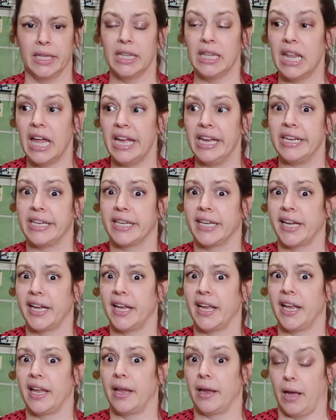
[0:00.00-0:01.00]
Like,
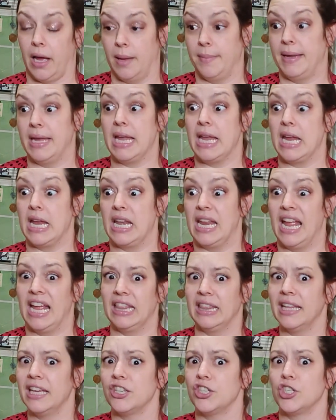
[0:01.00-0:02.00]
I mean,
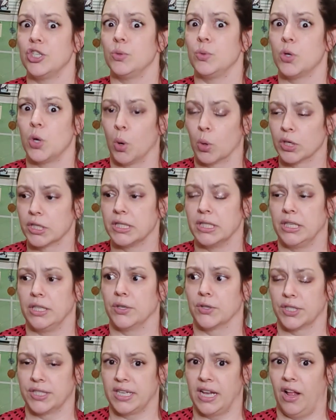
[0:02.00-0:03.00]
unless you corset
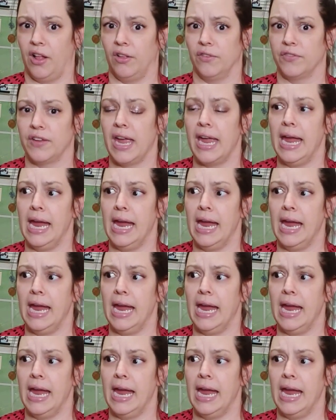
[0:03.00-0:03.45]
yourself